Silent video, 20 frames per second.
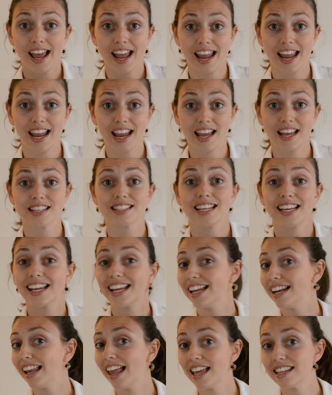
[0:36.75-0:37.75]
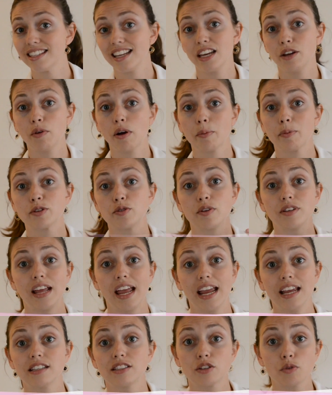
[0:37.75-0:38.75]
and it can last anywhere between
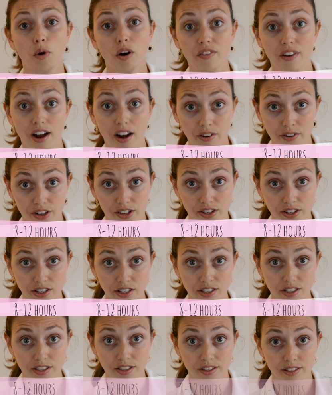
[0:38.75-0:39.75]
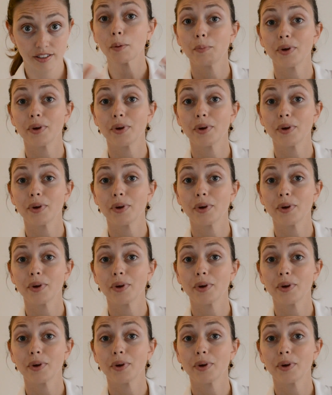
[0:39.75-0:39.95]
8 to 12 hours.